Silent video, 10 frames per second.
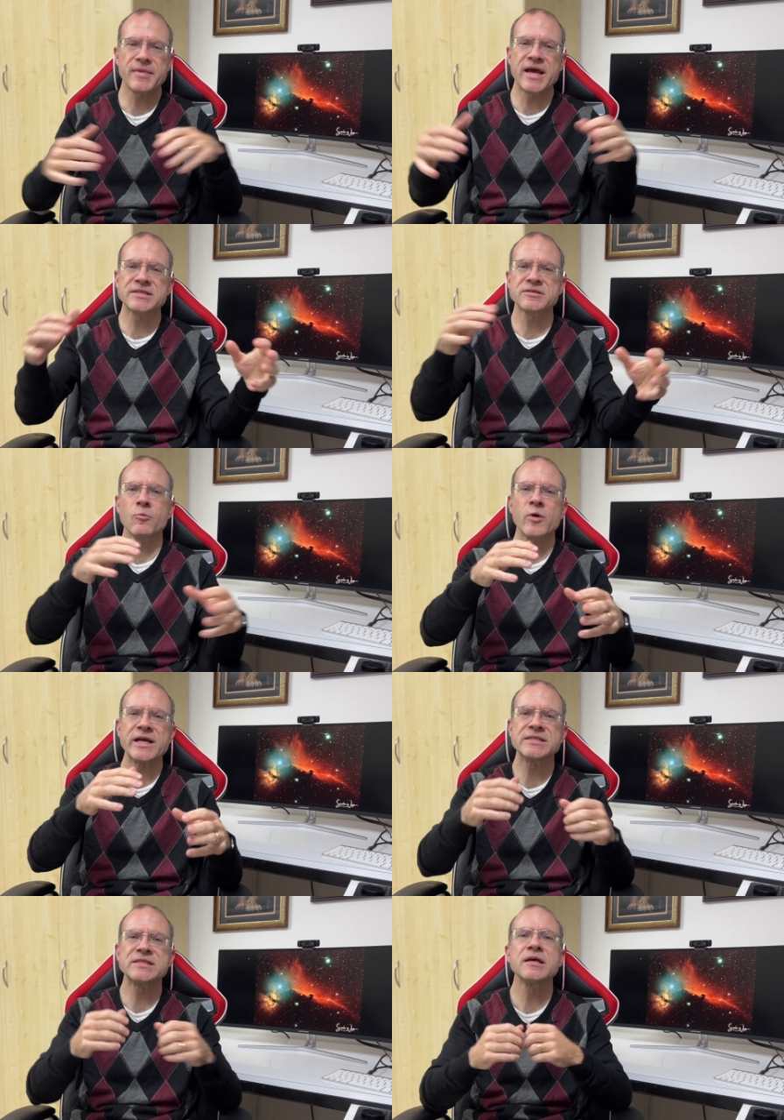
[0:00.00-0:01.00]
some extra
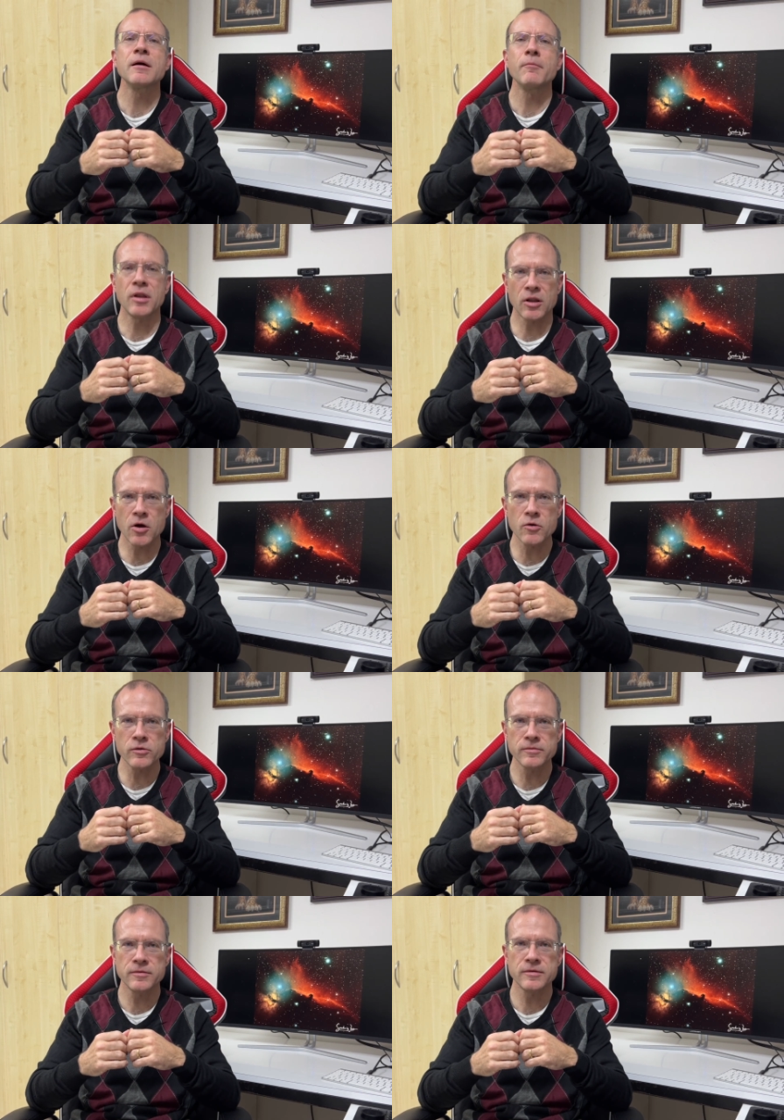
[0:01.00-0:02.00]
weights
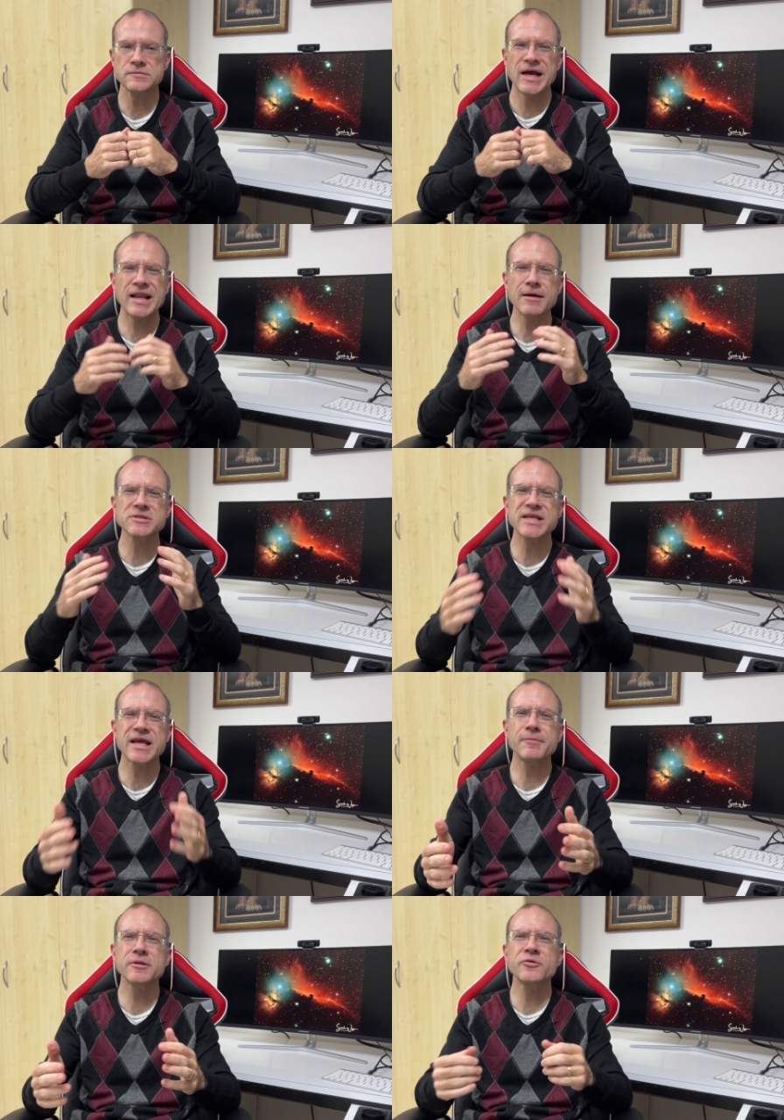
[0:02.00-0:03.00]
below and I was
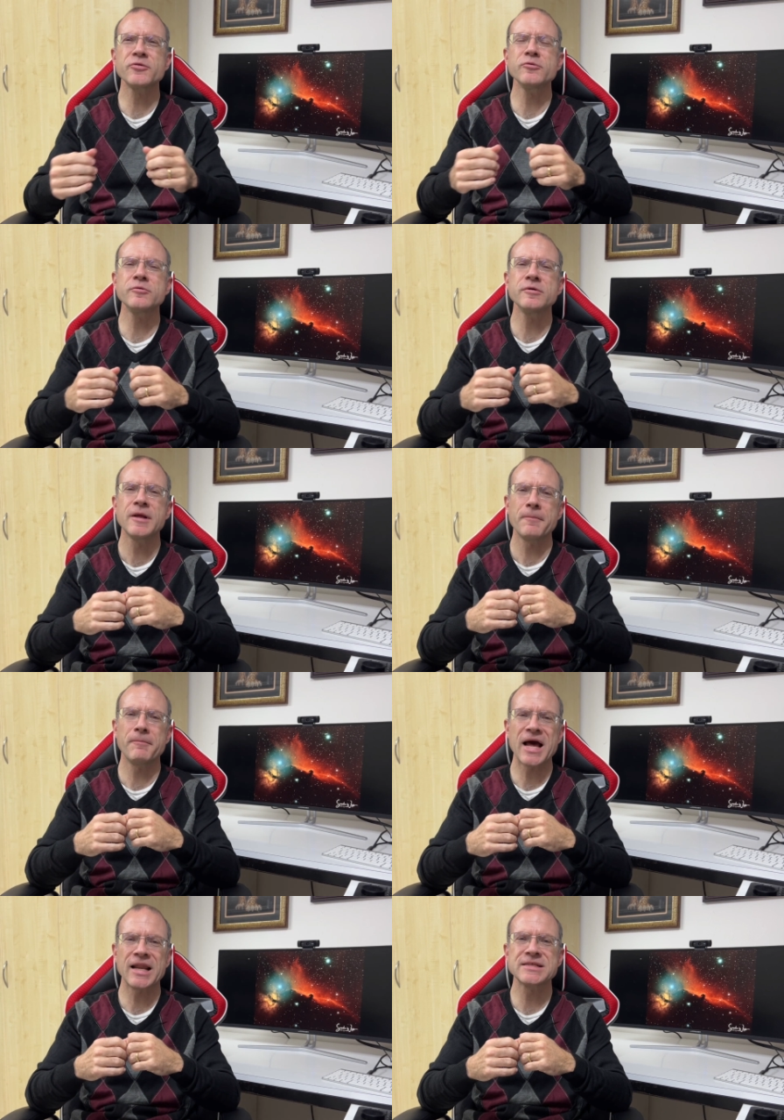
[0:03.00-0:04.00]
able to
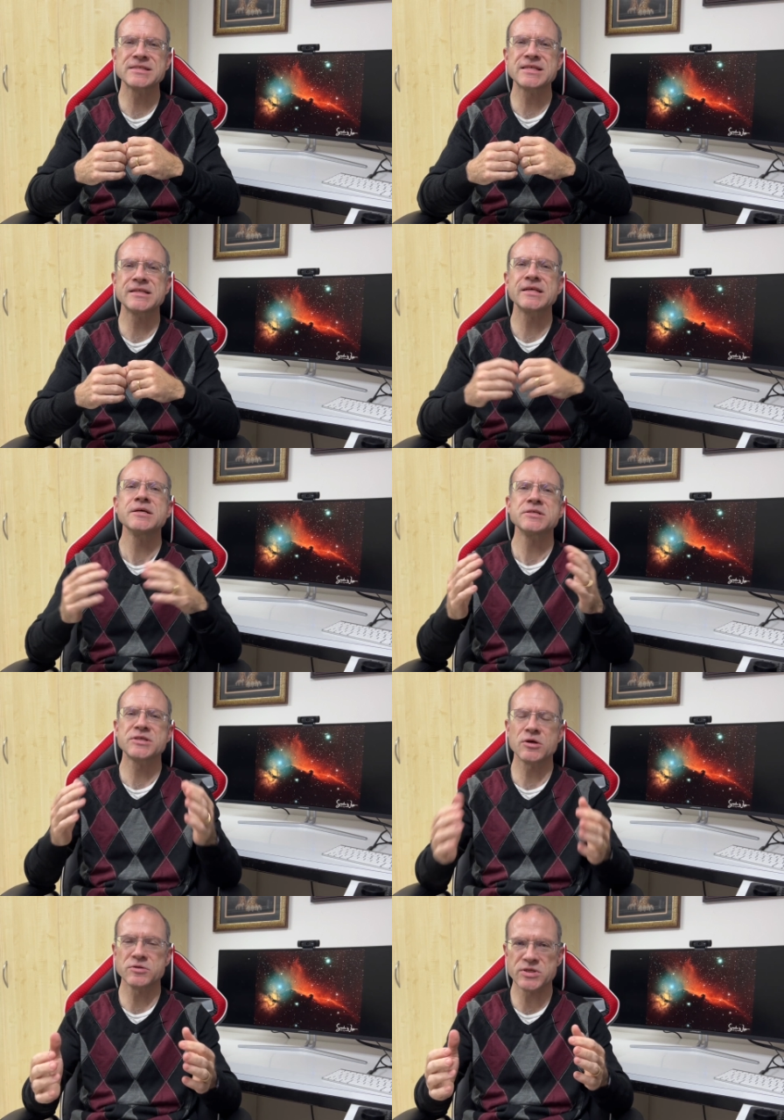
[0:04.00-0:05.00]
balance it
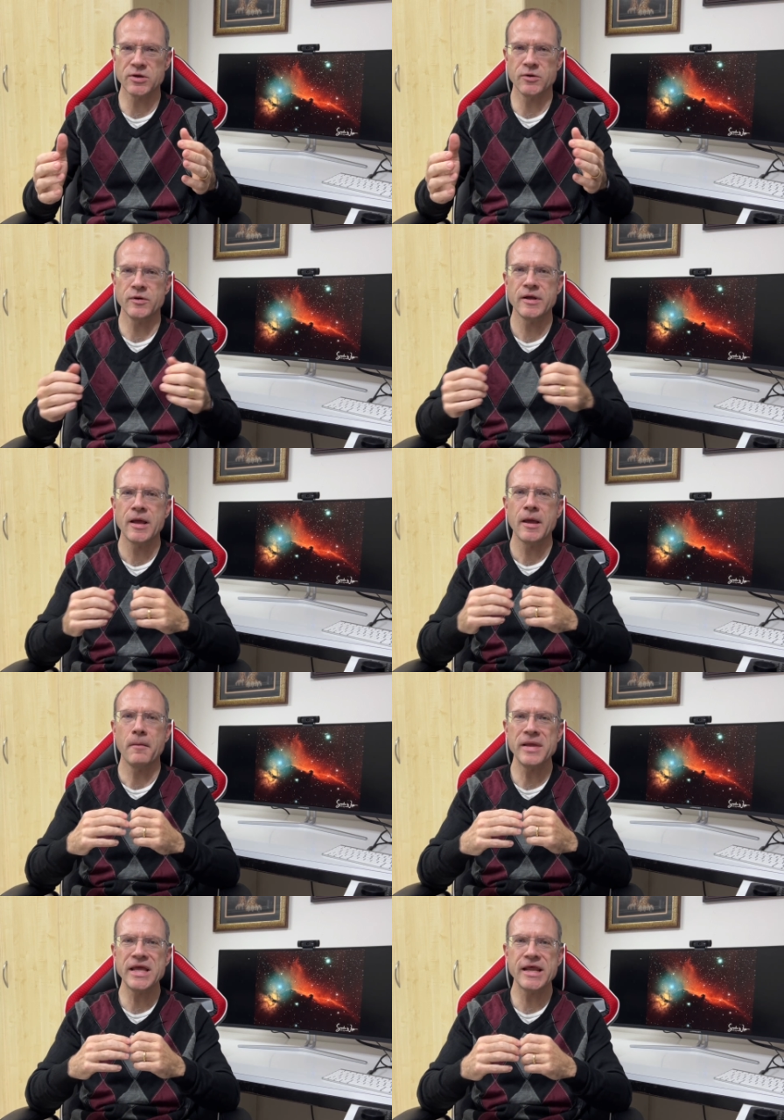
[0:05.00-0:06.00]
so-so,
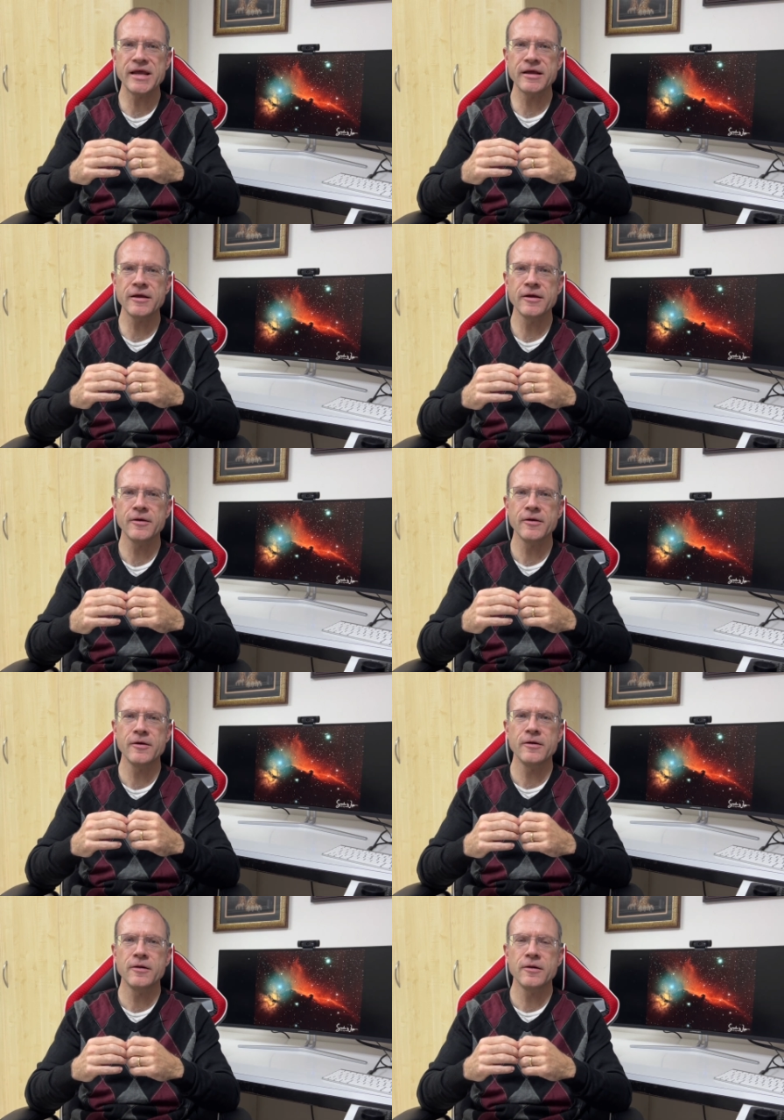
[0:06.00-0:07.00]
meaning
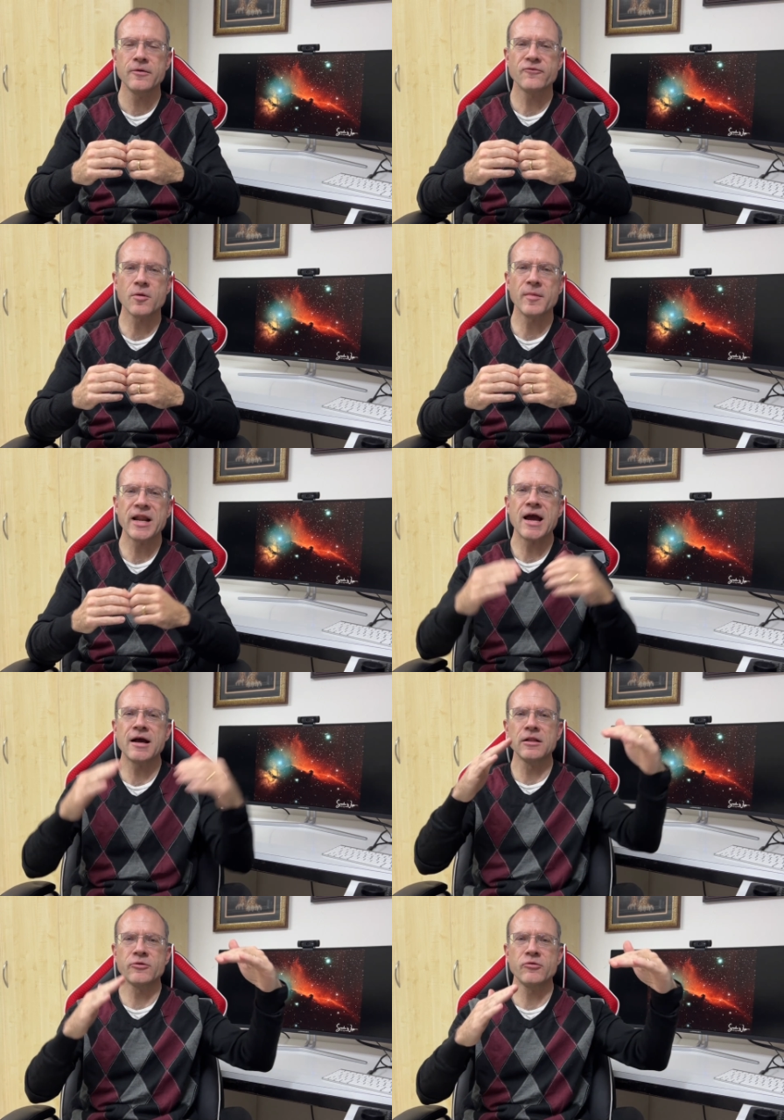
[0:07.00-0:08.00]
from an
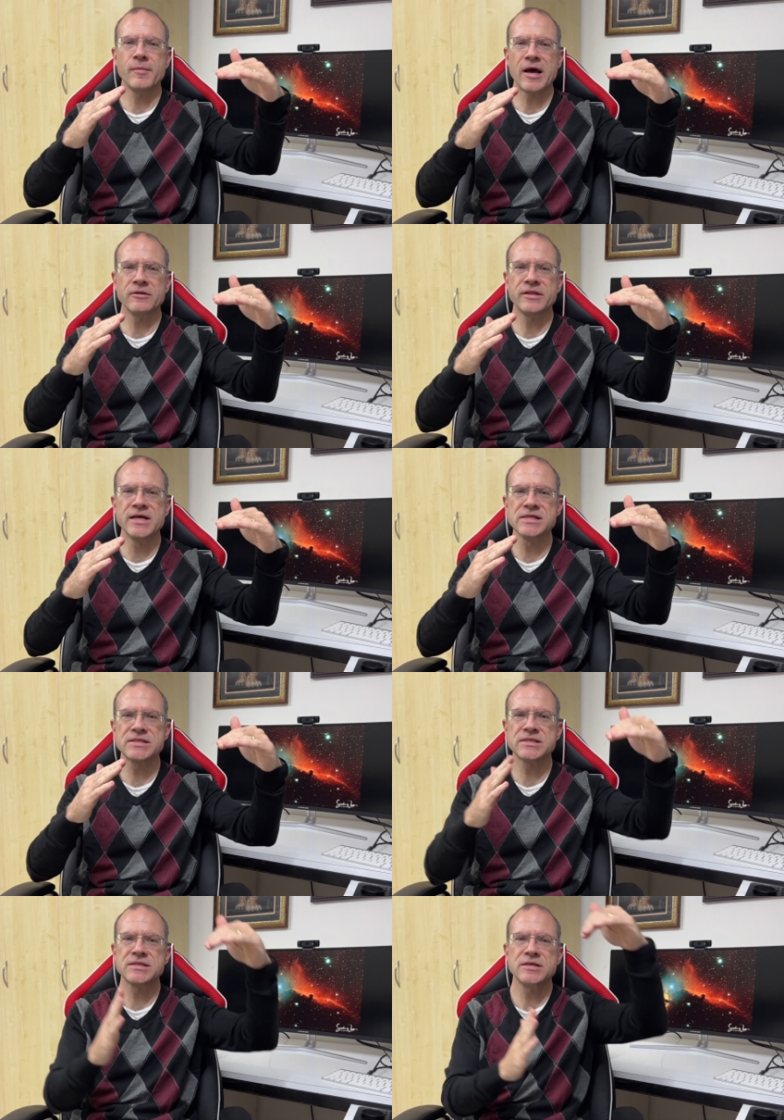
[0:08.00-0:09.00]
angle to about
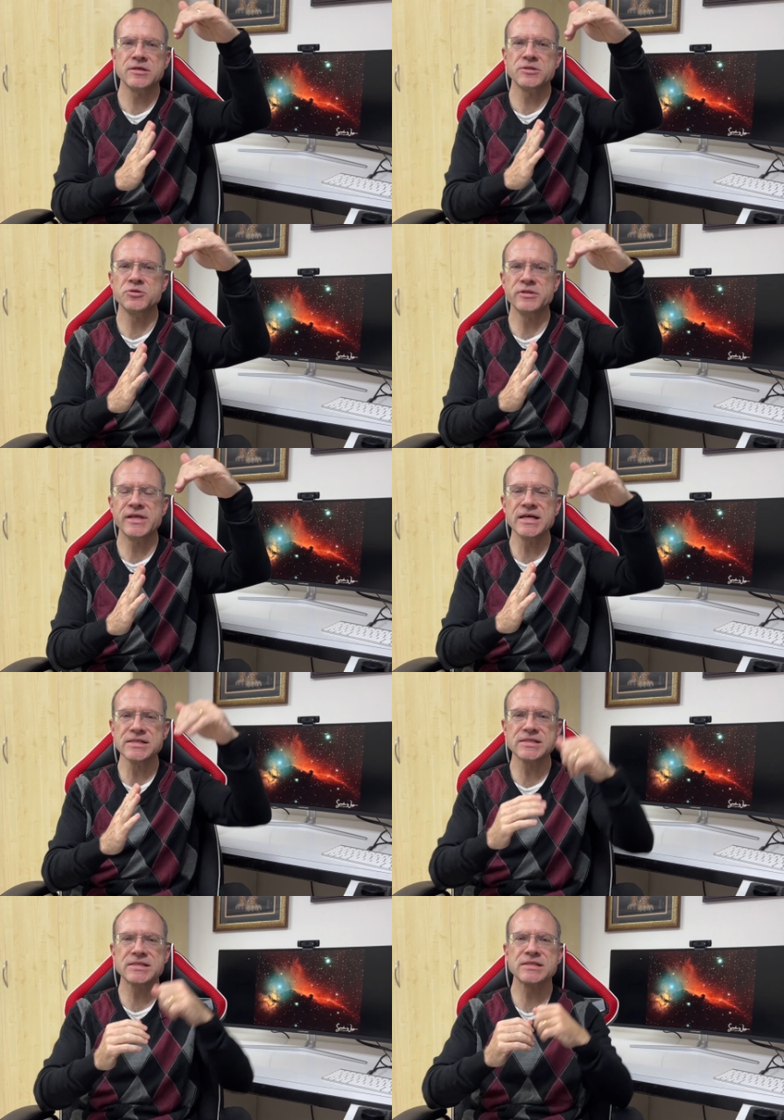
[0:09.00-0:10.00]
this to
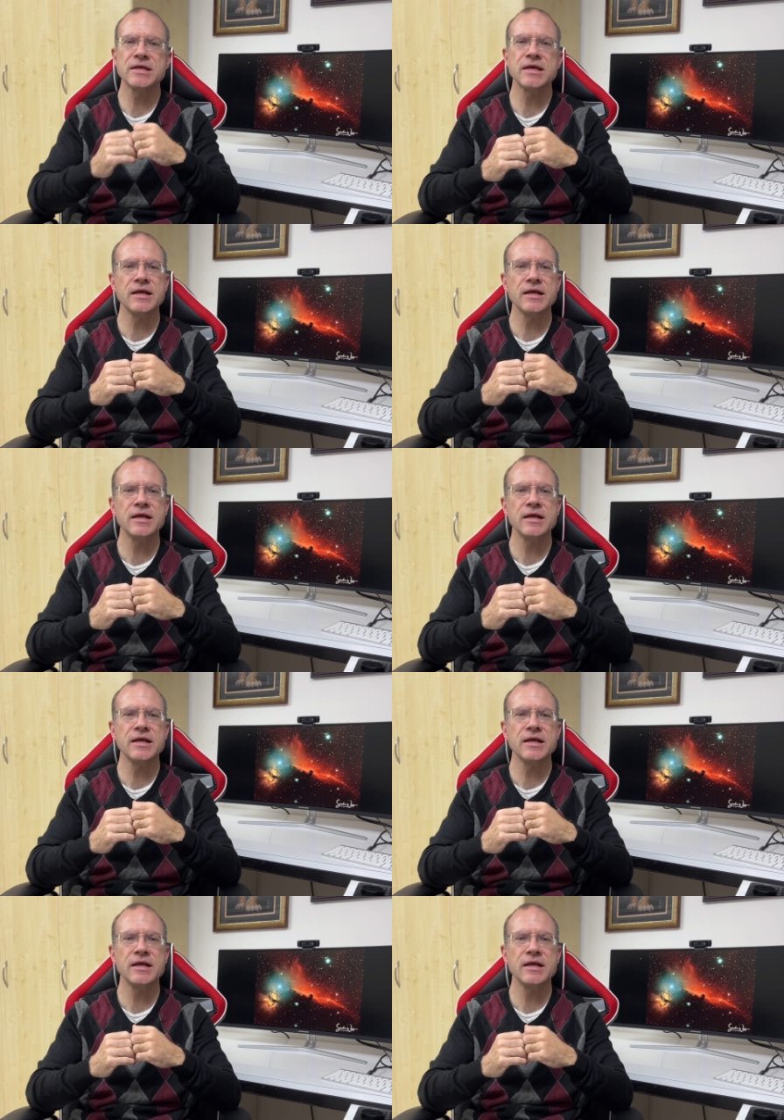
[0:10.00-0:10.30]
this,